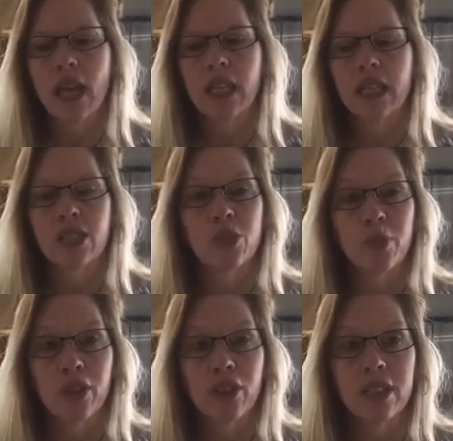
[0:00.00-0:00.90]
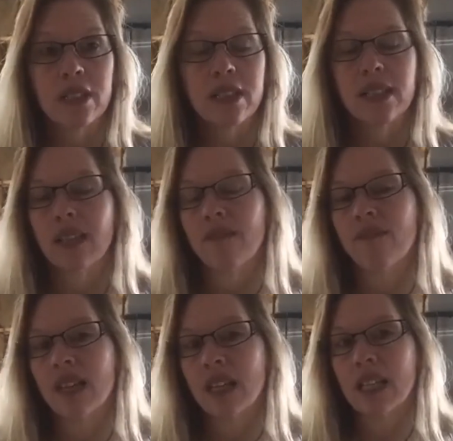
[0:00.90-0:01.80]
and the experiences and the
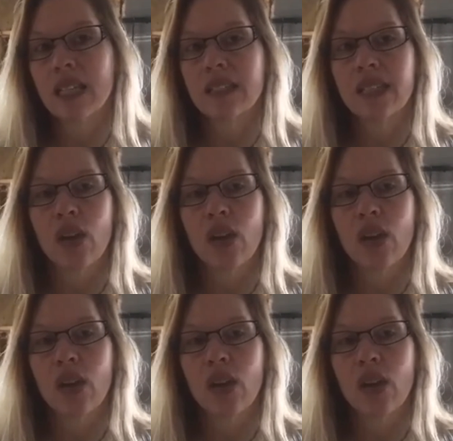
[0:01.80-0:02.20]
feelings